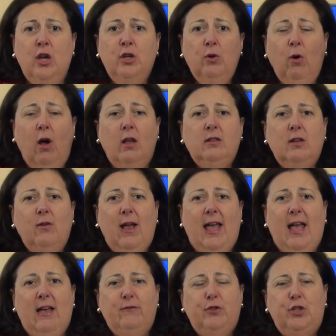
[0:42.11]
You also
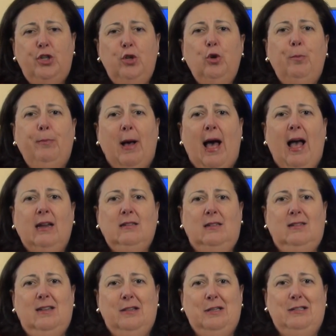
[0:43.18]
have two
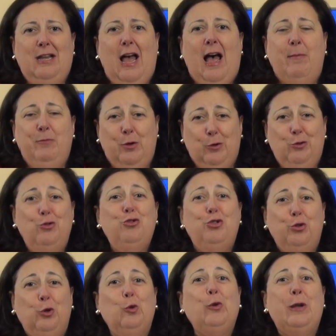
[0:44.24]
boxes on the top. Those are
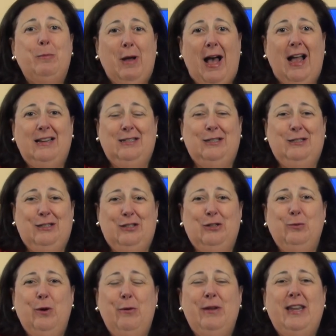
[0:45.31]
jewelry boxes. This
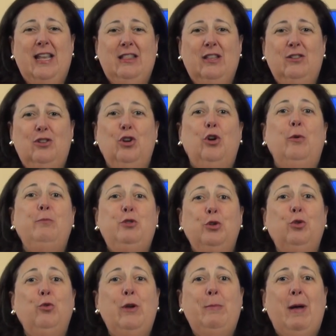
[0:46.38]
is where we get the term
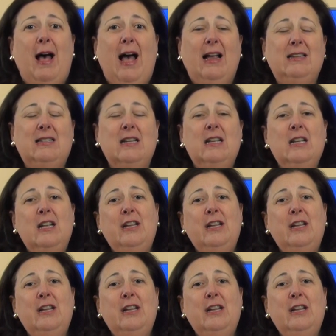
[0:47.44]
jewelry box.